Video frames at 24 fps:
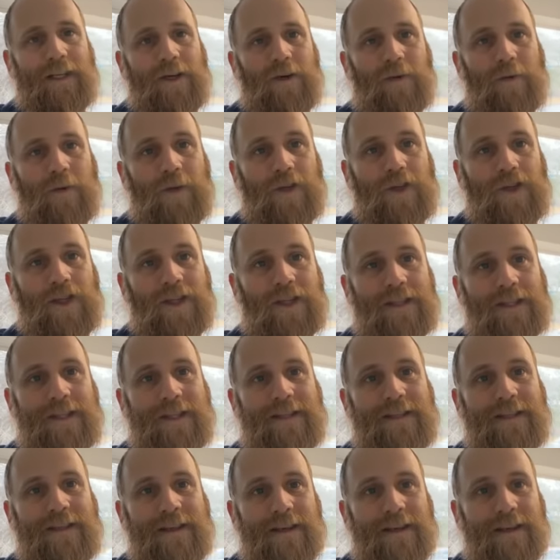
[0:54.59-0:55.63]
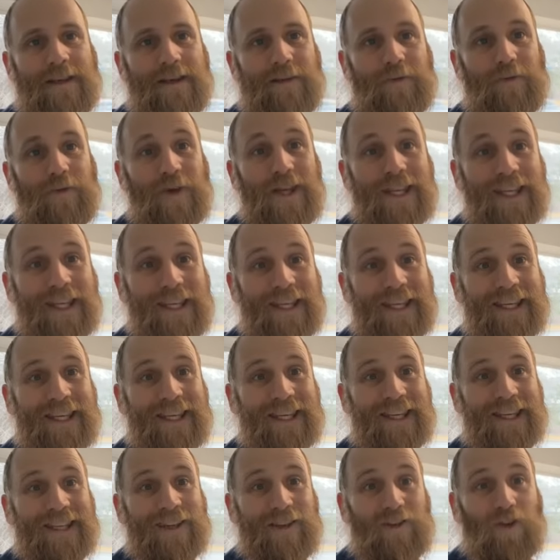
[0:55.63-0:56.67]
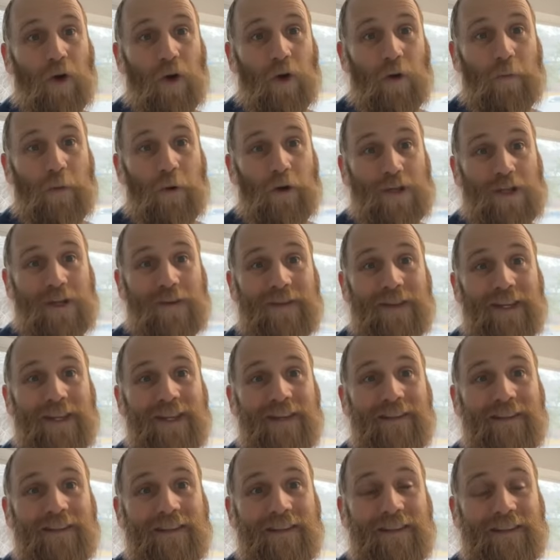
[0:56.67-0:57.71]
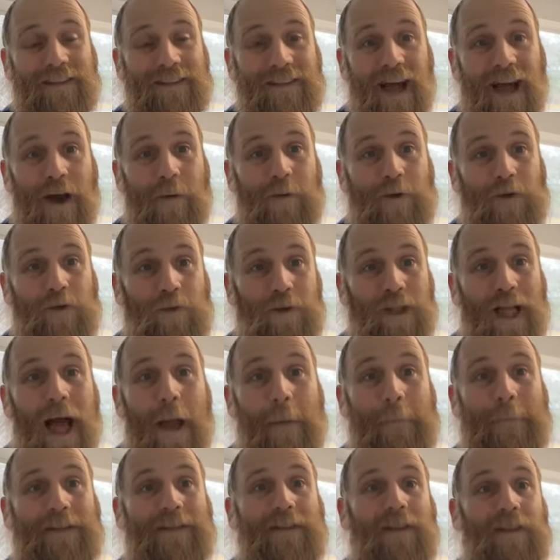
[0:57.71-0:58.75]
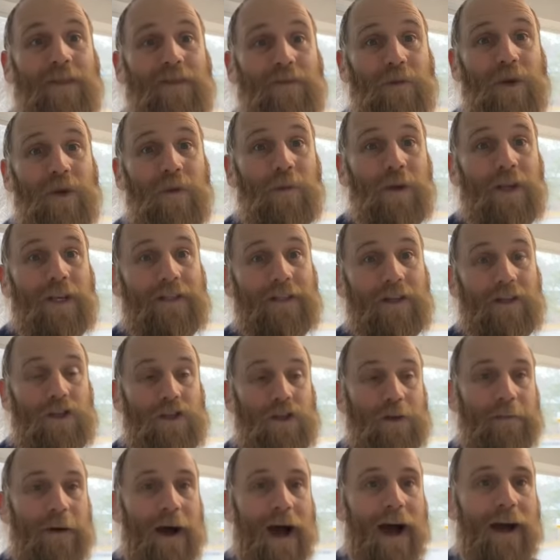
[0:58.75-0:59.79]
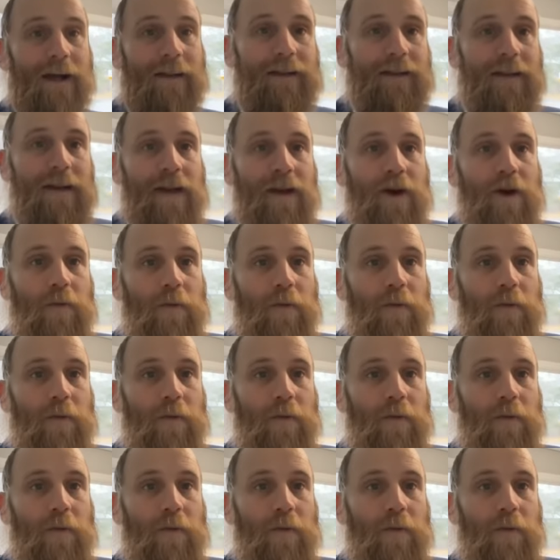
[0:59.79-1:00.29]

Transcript: which is really the Torah portion of Ki Tisa, which will happen in three weeks on Shabbat,